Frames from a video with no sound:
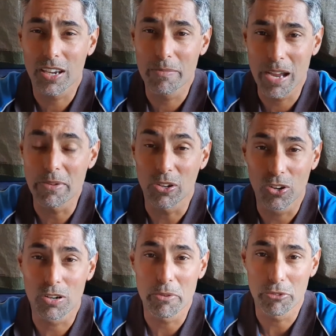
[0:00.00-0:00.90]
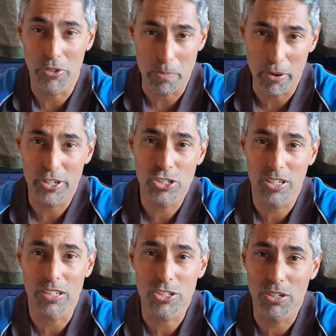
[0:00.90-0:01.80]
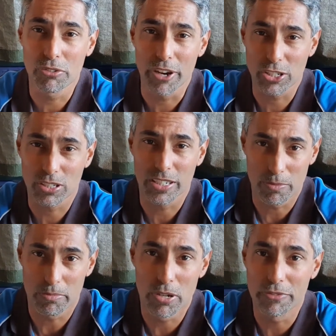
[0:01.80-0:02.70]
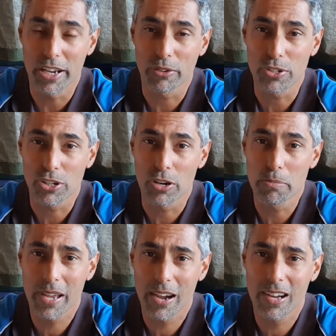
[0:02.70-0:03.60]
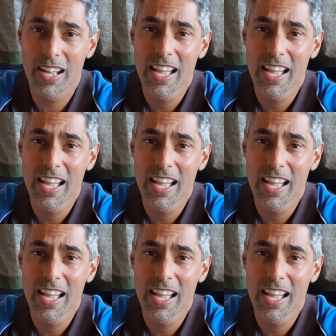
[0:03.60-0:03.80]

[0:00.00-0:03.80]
maybe longer, before the body shell itself actually moved under its own power,